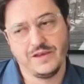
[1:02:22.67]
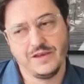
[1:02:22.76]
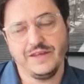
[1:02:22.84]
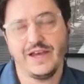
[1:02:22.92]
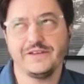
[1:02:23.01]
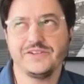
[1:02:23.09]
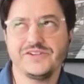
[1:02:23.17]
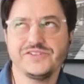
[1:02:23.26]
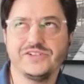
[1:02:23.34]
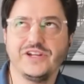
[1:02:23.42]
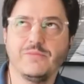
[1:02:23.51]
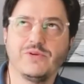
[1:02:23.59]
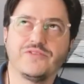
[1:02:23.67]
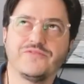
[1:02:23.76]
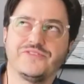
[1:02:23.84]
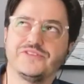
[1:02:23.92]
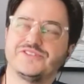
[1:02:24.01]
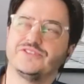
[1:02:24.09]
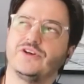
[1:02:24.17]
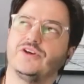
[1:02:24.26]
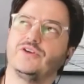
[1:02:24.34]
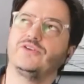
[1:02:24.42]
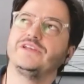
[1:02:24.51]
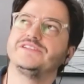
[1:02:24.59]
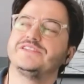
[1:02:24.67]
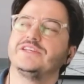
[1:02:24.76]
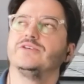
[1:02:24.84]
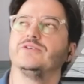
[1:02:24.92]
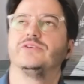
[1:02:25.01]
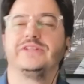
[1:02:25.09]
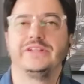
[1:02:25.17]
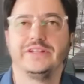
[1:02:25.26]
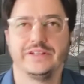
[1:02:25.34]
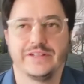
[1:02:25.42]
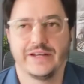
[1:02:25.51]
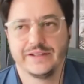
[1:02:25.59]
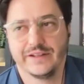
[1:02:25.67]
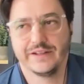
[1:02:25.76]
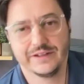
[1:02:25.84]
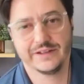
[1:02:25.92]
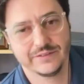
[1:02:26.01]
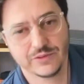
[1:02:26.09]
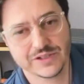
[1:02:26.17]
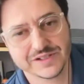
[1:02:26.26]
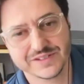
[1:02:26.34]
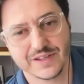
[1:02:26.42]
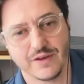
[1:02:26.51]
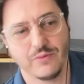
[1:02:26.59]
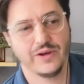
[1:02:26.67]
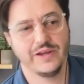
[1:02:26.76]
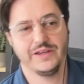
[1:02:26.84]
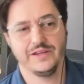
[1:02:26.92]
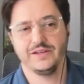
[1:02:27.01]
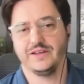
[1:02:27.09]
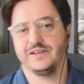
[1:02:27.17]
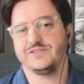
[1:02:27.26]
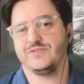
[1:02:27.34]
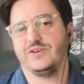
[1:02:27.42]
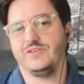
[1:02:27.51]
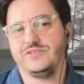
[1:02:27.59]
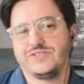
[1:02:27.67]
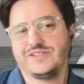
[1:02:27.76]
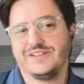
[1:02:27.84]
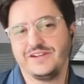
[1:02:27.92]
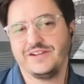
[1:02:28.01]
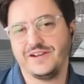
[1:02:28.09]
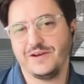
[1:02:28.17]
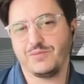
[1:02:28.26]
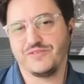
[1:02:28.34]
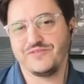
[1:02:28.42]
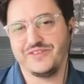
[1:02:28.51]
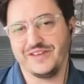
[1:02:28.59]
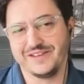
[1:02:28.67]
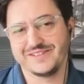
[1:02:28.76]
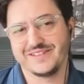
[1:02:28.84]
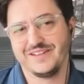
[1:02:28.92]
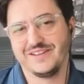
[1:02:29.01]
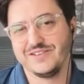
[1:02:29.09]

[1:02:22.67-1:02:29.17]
yeah, and there's a number of things, not only security that that works that way. It's very interesting. There are a number of things.